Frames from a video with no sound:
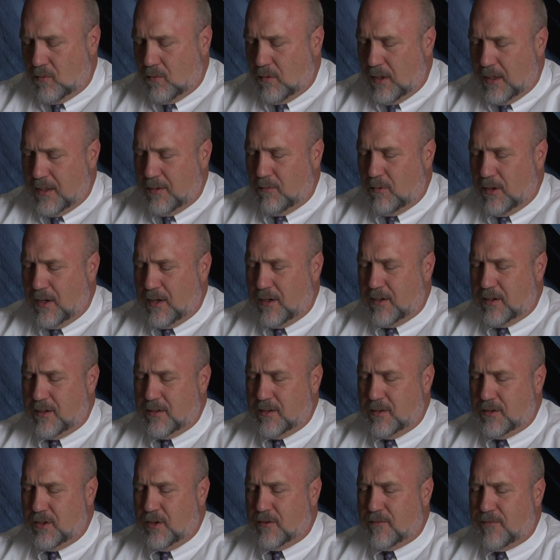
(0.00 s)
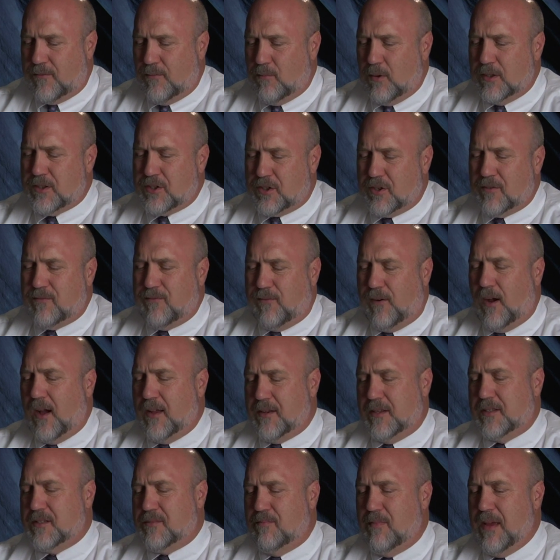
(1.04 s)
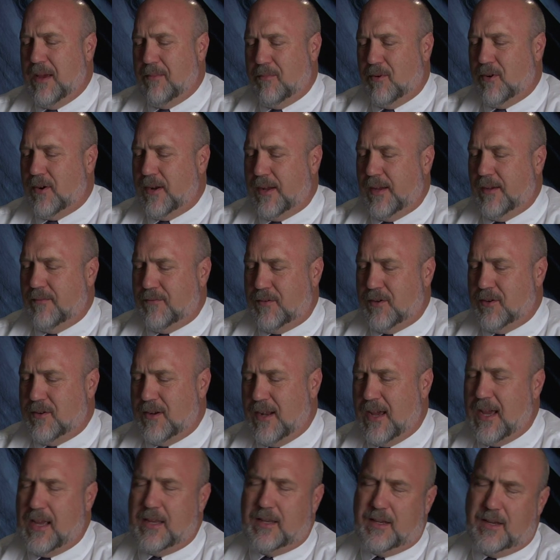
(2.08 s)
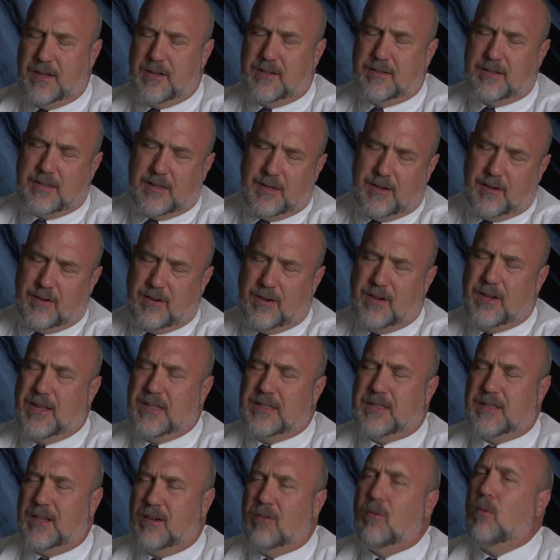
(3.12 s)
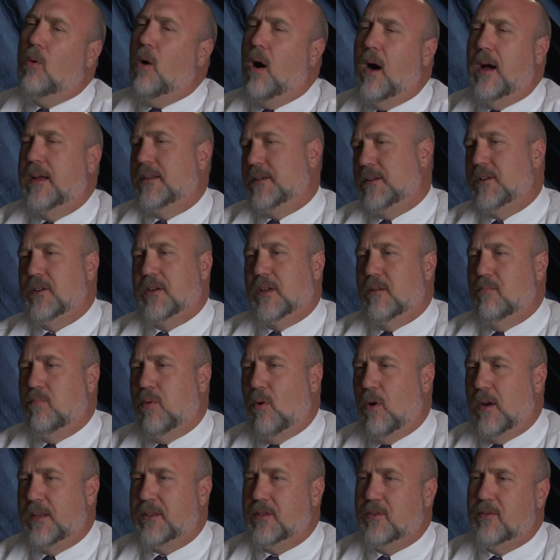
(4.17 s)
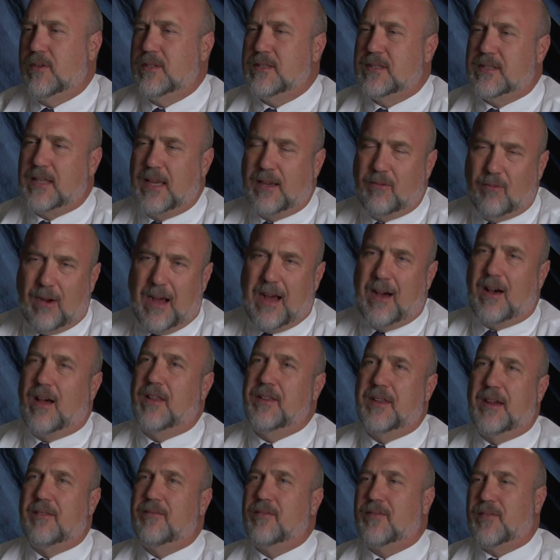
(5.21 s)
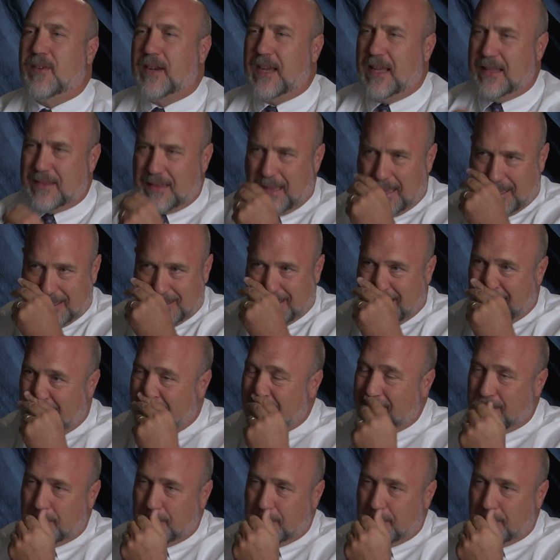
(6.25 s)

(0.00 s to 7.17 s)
what's your fondest memory of your 9 years here, or is there one you could point to and say, "Wow, I'll never forget that day"?